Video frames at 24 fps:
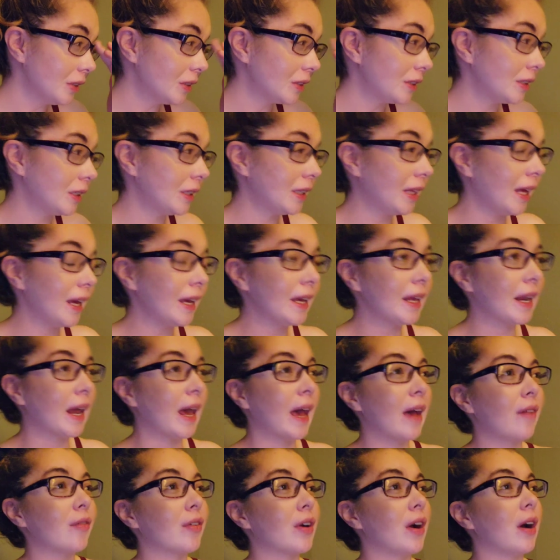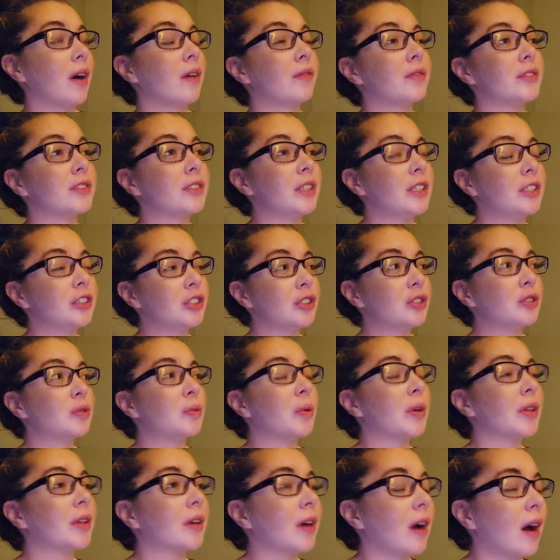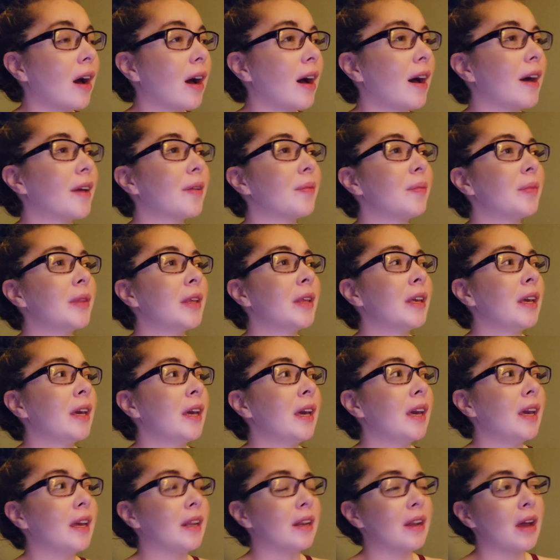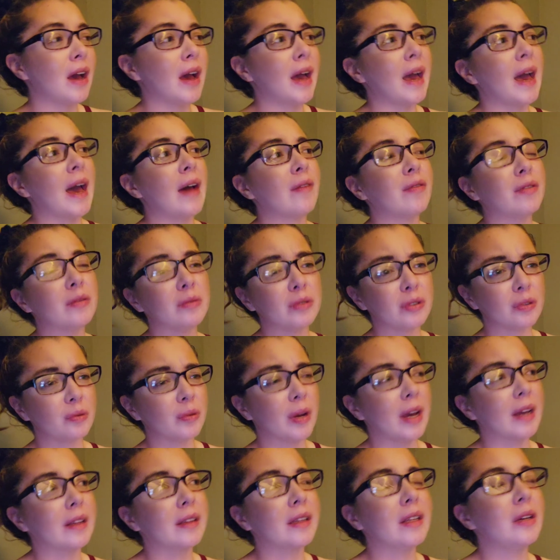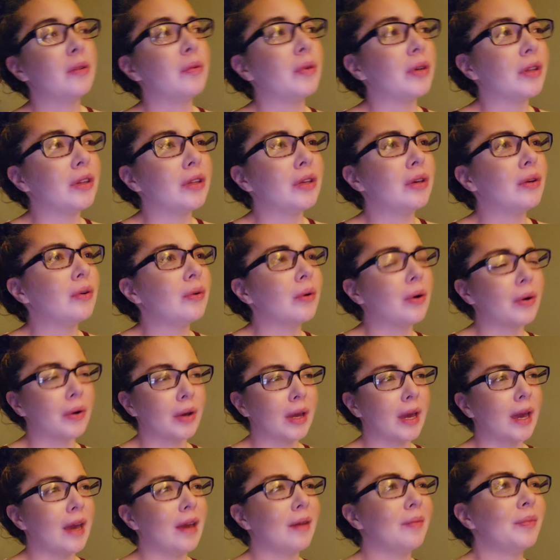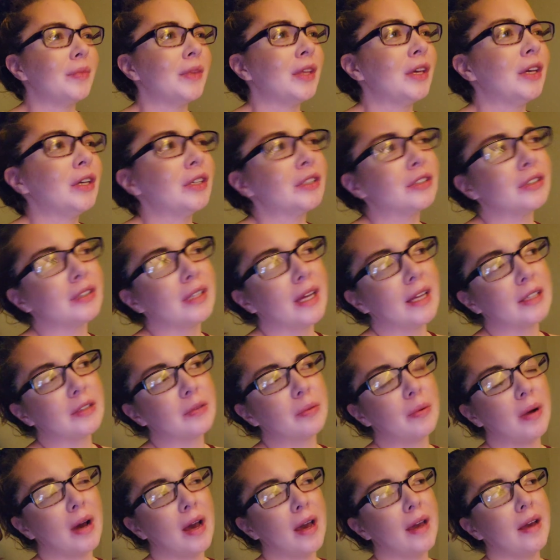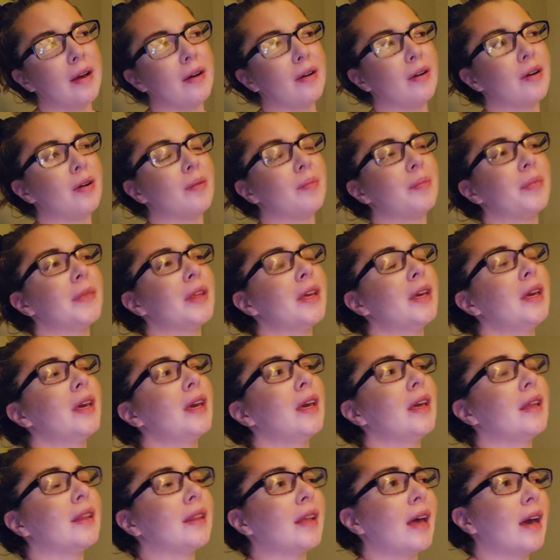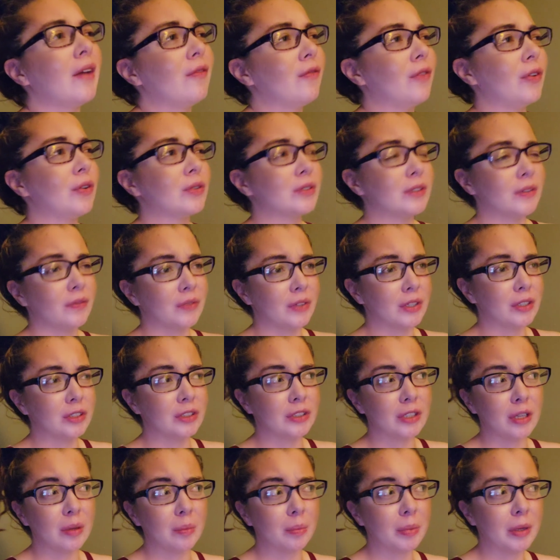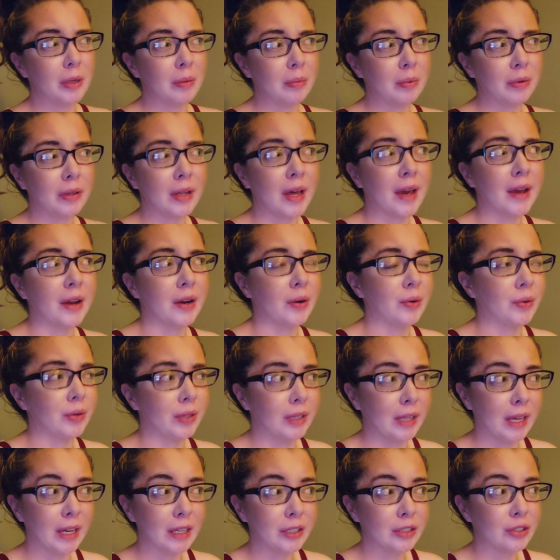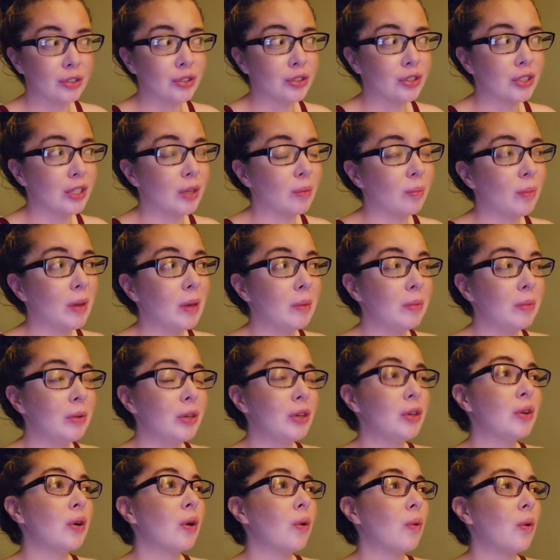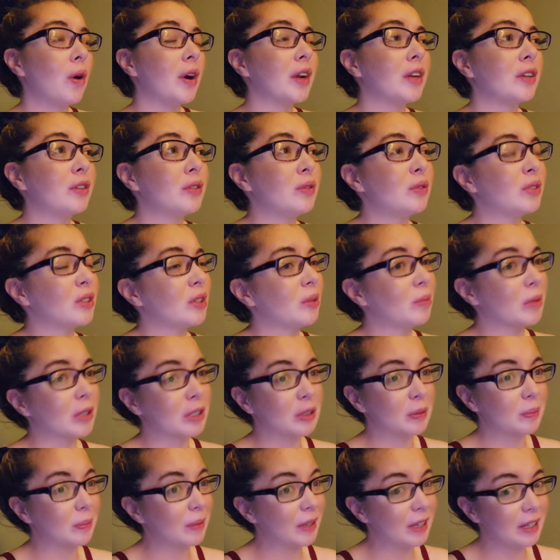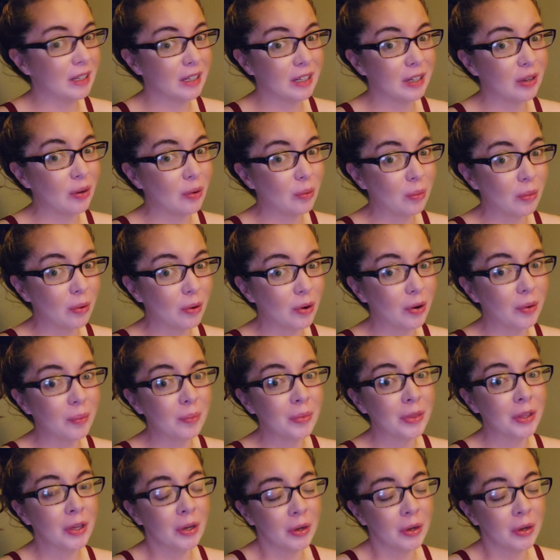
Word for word: see they could have conversations with God and not have them directly with you, okay? So that's why um in life folks, if there's some people like a relationship, maybe you don't want to do some explaining no more,